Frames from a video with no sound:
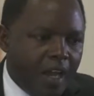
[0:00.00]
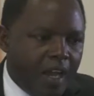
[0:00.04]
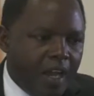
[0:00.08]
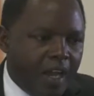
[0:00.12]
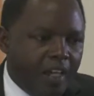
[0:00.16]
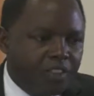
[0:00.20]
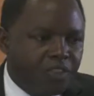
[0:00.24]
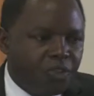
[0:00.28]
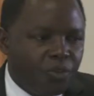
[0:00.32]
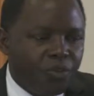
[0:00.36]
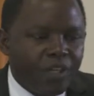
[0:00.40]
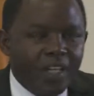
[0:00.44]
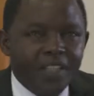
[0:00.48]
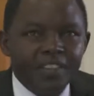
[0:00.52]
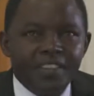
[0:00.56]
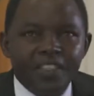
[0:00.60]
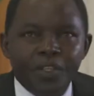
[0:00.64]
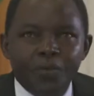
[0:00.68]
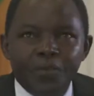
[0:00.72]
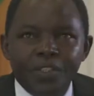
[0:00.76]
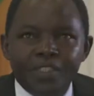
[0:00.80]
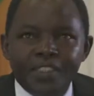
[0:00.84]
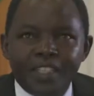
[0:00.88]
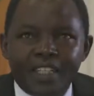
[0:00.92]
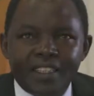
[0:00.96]
As you can
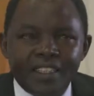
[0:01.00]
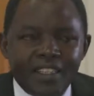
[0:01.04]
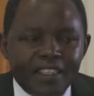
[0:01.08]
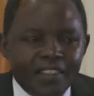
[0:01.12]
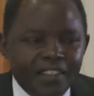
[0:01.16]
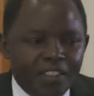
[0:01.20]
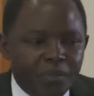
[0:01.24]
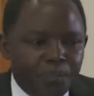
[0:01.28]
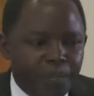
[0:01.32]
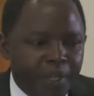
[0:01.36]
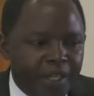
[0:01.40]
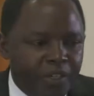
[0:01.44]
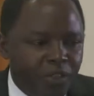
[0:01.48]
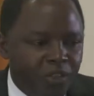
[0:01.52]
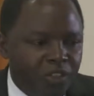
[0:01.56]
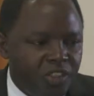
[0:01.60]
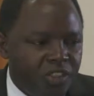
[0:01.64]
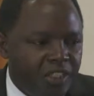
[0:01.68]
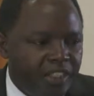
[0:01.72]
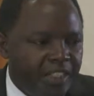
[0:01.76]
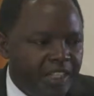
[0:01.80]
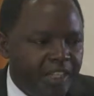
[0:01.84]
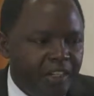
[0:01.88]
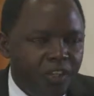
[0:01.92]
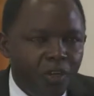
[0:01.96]
see, we started this pilot
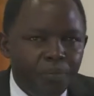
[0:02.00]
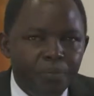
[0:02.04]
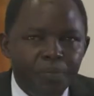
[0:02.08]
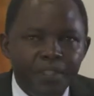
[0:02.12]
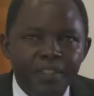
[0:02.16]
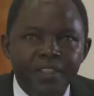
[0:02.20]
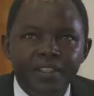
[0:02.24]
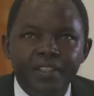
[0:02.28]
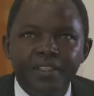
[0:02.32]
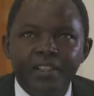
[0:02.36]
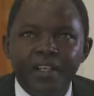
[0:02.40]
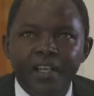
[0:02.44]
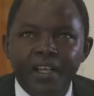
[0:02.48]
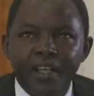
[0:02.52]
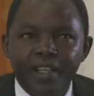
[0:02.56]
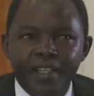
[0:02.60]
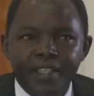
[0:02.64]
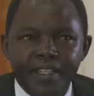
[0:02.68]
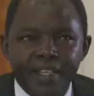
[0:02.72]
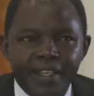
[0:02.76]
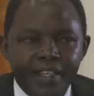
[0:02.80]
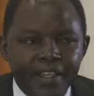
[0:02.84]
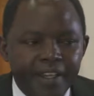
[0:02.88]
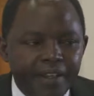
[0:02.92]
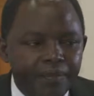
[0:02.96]
in Nairobi,
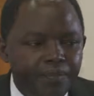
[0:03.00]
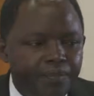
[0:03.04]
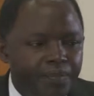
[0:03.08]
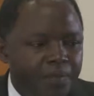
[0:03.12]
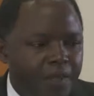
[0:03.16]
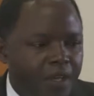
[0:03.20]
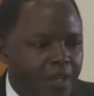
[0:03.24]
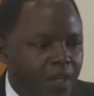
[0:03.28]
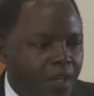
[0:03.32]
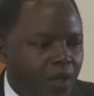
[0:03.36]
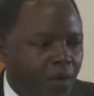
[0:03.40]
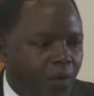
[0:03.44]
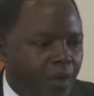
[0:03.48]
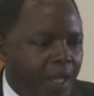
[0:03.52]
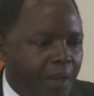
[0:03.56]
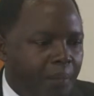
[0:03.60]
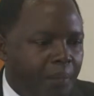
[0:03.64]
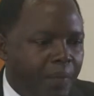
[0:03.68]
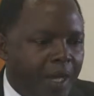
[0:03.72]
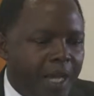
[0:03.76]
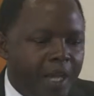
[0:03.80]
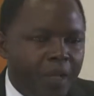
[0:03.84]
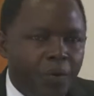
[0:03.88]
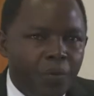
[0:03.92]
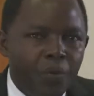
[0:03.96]
Kenya,
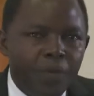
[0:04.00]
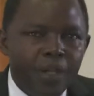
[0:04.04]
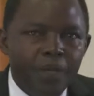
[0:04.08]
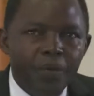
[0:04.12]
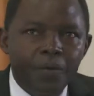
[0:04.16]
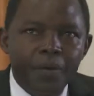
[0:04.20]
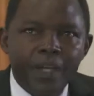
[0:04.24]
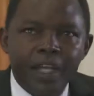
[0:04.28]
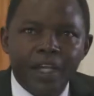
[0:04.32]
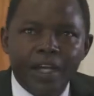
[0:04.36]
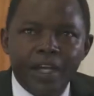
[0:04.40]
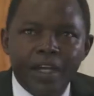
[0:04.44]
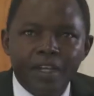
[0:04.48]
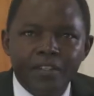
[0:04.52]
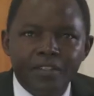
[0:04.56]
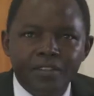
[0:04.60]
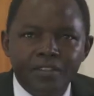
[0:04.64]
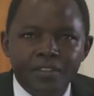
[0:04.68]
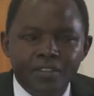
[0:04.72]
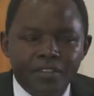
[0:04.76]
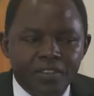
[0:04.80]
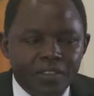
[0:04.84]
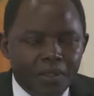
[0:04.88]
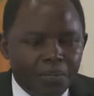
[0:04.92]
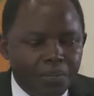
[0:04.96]
whereby we were
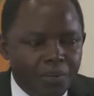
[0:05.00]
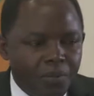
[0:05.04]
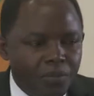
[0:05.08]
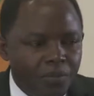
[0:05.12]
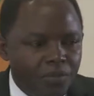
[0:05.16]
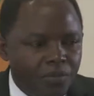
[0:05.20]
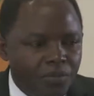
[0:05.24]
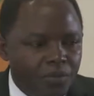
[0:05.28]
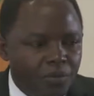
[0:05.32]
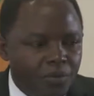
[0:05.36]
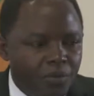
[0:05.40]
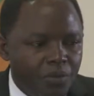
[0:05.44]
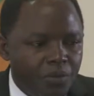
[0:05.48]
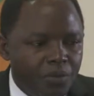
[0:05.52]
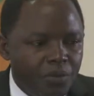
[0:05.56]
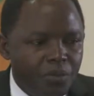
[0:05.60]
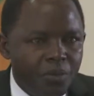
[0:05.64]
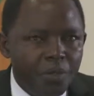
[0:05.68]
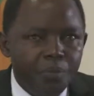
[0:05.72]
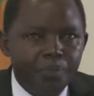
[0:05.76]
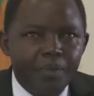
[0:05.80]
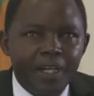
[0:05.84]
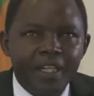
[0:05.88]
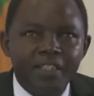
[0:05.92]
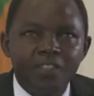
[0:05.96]
supposed to
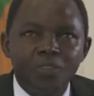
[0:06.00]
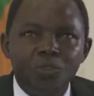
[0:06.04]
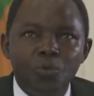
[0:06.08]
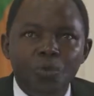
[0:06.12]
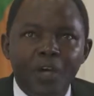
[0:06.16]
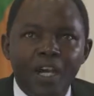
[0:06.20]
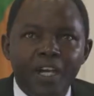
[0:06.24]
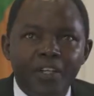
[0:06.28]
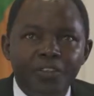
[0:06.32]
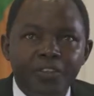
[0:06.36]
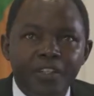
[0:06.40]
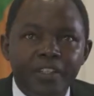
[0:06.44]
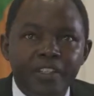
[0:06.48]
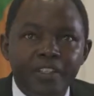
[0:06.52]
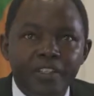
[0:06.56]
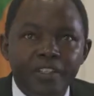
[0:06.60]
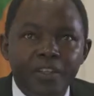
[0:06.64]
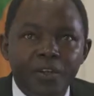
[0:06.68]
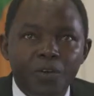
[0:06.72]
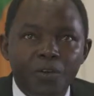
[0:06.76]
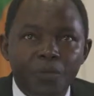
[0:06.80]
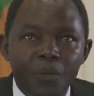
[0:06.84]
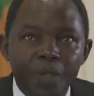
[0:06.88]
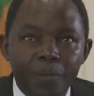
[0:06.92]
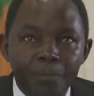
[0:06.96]
impact
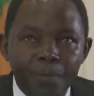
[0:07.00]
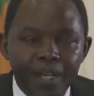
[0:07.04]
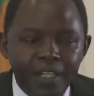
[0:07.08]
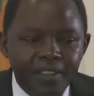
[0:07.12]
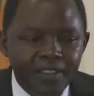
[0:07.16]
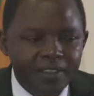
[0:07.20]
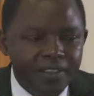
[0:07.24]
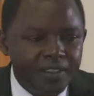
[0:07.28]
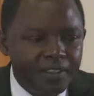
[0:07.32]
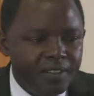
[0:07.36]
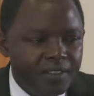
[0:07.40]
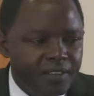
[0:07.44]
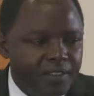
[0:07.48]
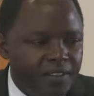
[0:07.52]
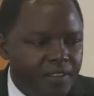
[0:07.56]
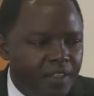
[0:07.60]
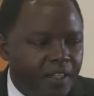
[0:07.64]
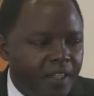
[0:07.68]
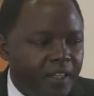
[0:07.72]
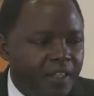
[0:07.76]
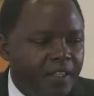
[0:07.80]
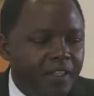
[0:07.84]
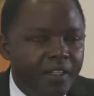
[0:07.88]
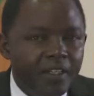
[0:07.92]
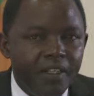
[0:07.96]
200 women
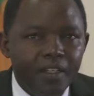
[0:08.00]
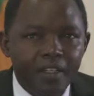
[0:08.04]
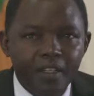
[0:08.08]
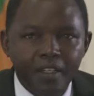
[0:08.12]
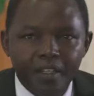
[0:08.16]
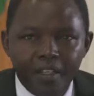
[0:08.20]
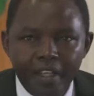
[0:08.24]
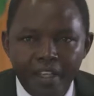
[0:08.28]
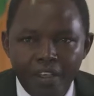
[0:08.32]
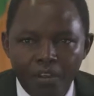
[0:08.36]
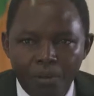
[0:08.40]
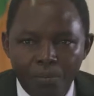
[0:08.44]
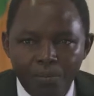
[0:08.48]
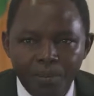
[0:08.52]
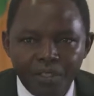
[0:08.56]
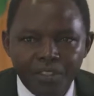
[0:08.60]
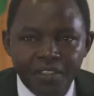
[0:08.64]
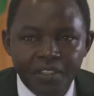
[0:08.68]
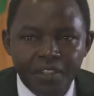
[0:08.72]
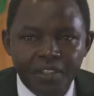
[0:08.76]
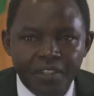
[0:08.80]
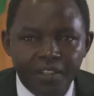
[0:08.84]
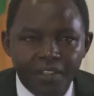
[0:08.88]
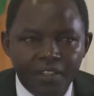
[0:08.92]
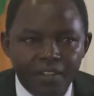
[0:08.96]
in Nairobi,
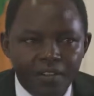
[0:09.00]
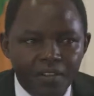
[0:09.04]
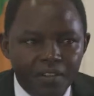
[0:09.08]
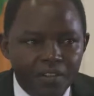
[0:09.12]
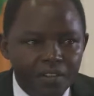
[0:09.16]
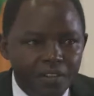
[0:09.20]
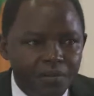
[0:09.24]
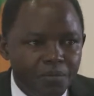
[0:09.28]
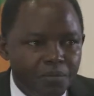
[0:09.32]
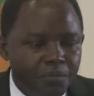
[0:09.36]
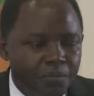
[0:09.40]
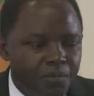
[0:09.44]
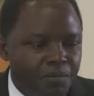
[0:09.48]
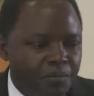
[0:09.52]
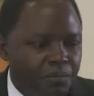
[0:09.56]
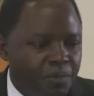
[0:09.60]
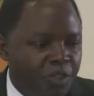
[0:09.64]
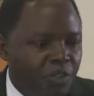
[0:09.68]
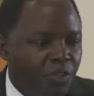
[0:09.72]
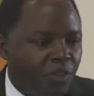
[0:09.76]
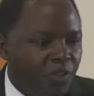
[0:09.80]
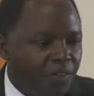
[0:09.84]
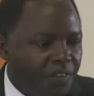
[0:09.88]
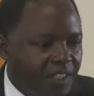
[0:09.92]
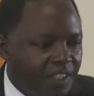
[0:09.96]

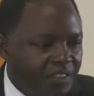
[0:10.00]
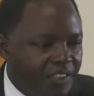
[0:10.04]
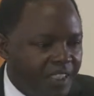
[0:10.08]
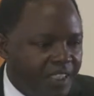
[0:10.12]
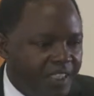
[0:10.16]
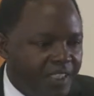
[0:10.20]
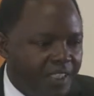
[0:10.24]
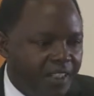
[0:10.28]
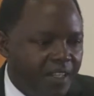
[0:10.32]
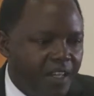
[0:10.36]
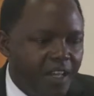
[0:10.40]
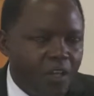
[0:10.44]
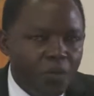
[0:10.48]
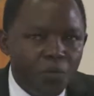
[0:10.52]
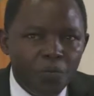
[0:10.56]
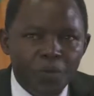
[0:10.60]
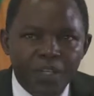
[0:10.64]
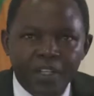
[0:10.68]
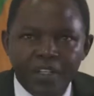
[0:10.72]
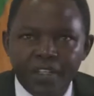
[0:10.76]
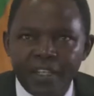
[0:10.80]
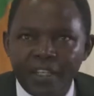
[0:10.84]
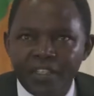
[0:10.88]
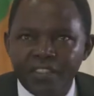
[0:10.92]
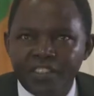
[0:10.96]
middle of the city,
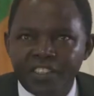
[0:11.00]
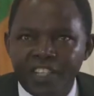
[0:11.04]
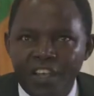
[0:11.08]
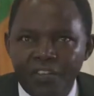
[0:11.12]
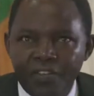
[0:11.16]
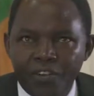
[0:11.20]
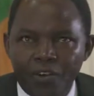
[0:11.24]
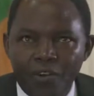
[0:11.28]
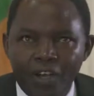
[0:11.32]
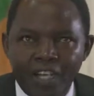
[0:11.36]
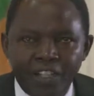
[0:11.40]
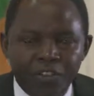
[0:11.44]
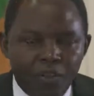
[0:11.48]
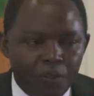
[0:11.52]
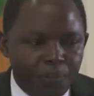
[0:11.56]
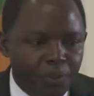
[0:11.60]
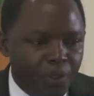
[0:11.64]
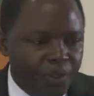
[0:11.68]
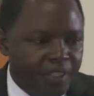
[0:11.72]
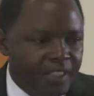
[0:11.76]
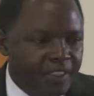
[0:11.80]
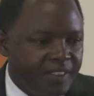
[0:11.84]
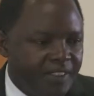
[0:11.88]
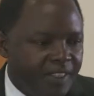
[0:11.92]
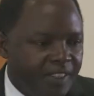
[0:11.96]
with several
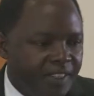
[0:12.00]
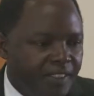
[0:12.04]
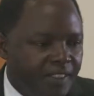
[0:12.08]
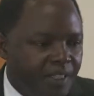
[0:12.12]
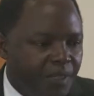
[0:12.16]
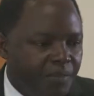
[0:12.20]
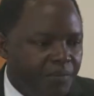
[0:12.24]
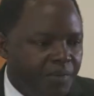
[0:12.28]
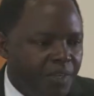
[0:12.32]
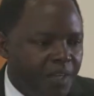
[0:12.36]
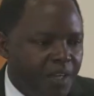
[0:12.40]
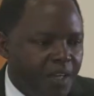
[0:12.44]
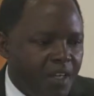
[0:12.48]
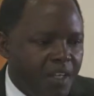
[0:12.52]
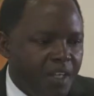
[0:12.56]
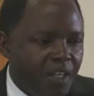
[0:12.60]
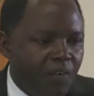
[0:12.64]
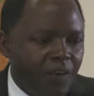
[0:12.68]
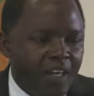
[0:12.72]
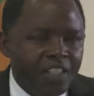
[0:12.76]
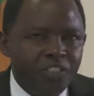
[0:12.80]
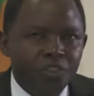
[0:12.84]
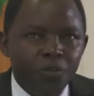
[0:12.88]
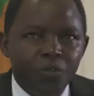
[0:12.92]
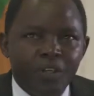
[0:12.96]
hydroponic systems. The
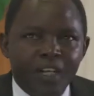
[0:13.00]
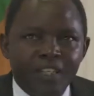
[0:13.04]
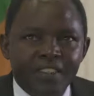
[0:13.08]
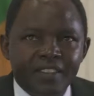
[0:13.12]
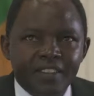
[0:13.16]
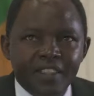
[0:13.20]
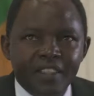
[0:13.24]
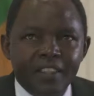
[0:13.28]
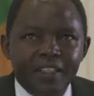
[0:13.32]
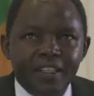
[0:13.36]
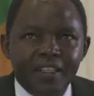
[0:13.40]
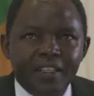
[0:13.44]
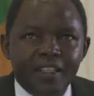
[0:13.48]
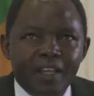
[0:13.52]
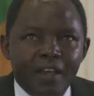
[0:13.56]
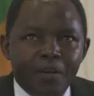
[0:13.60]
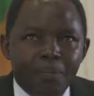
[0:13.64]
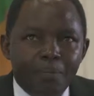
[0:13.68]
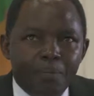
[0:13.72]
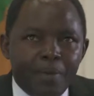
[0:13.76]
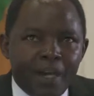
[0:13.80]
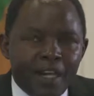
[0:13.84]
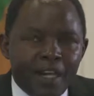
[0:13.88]
ones you can see in the